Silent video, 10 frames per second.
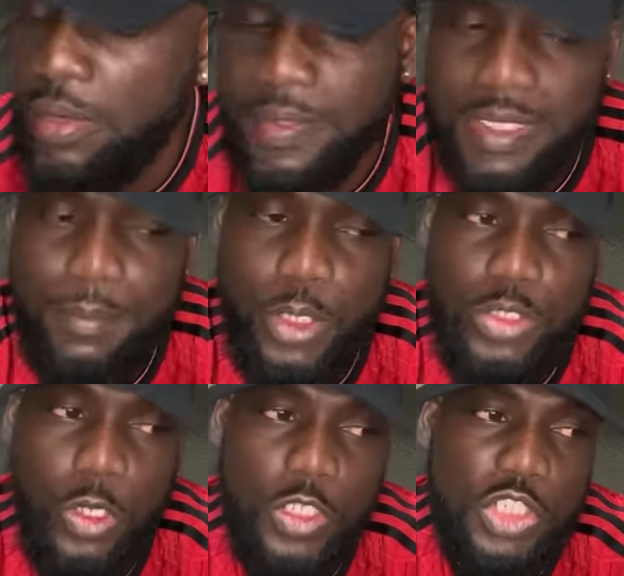What
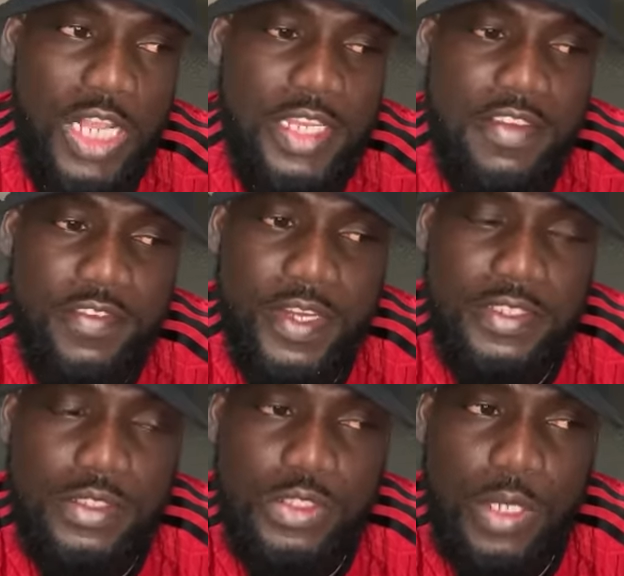about cultural
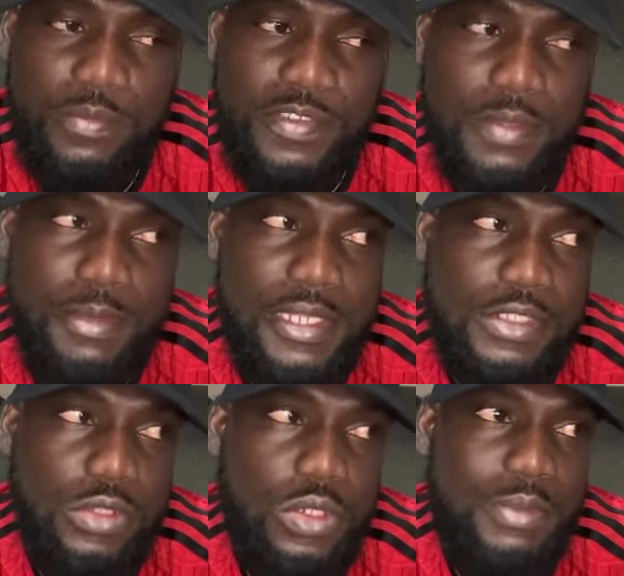difference? Some
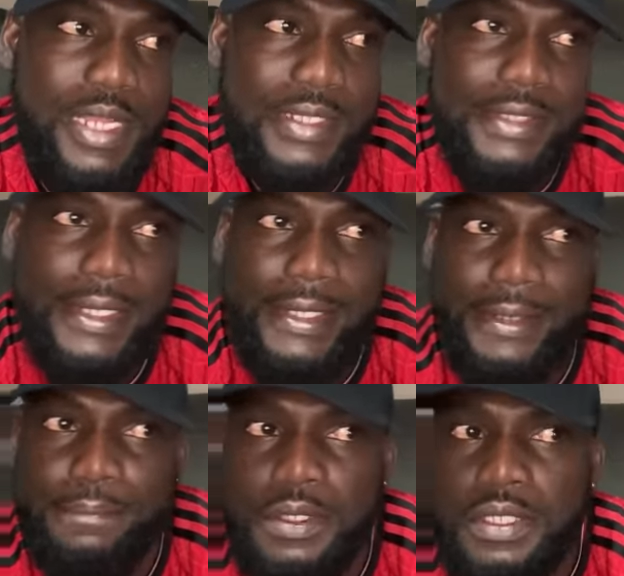females told me
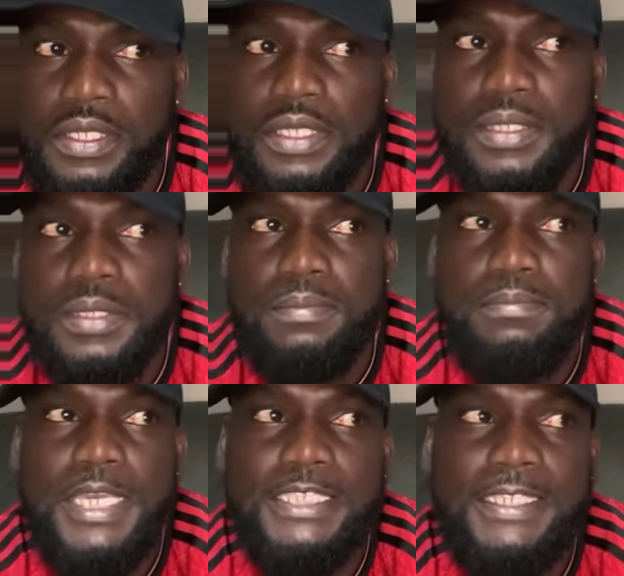that
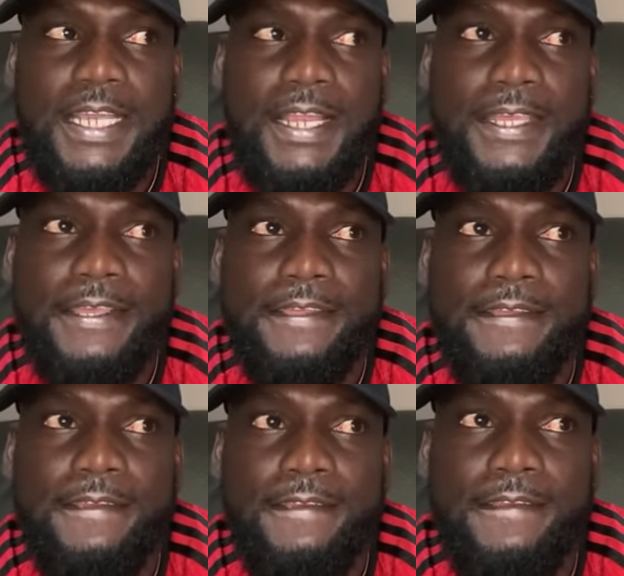basically,
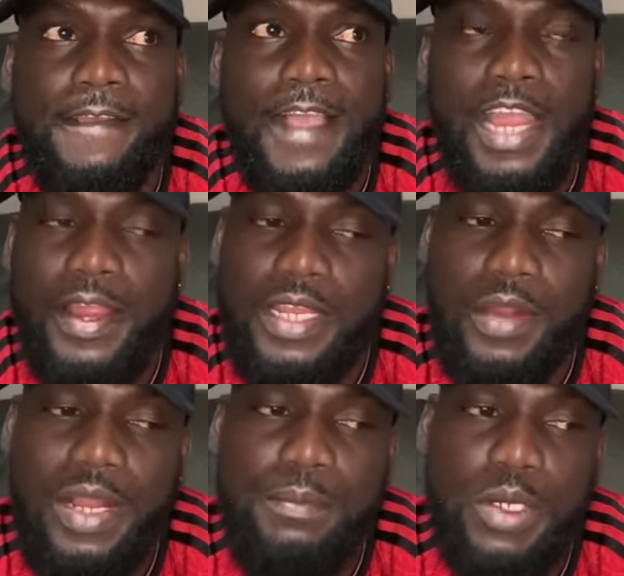all right,
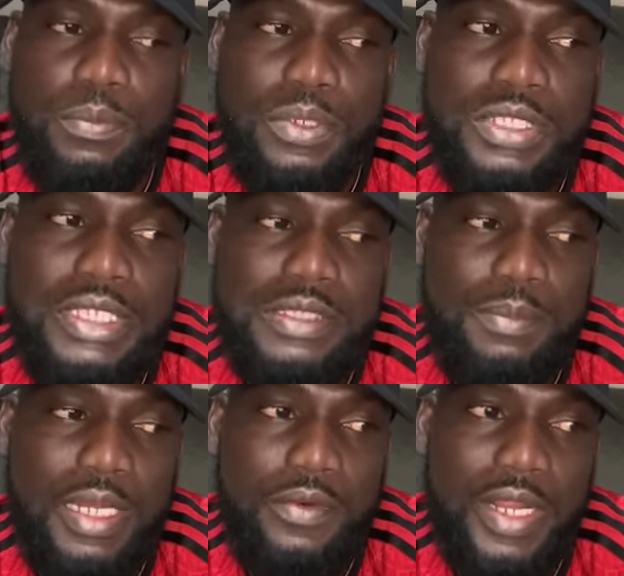Errol, I could put this
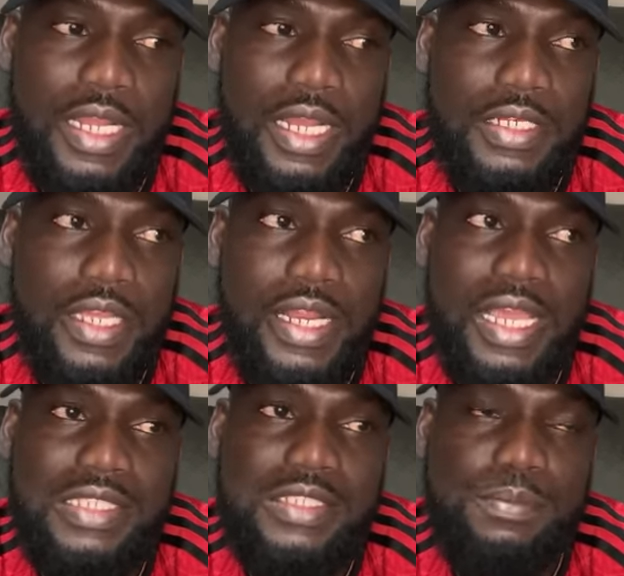on record. You
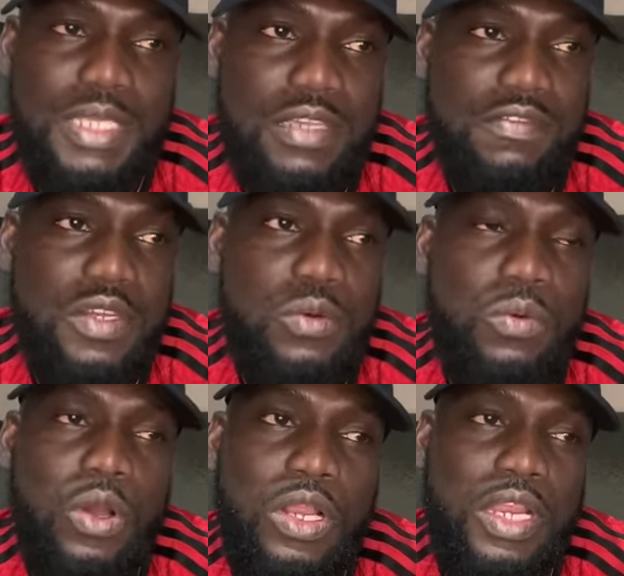not speak for the
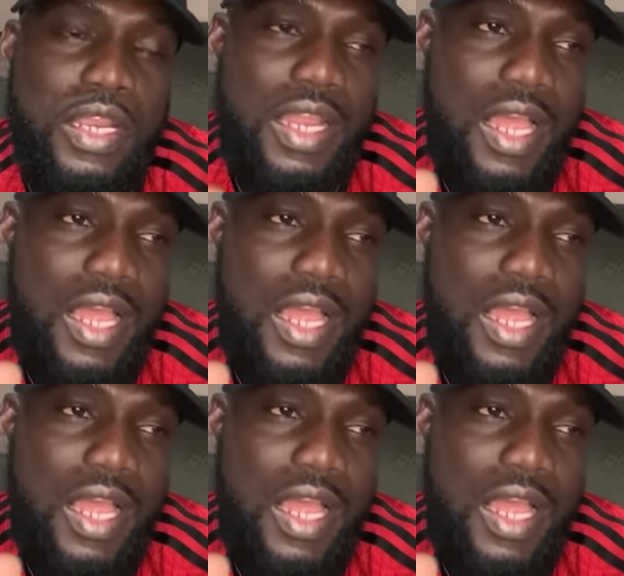whole,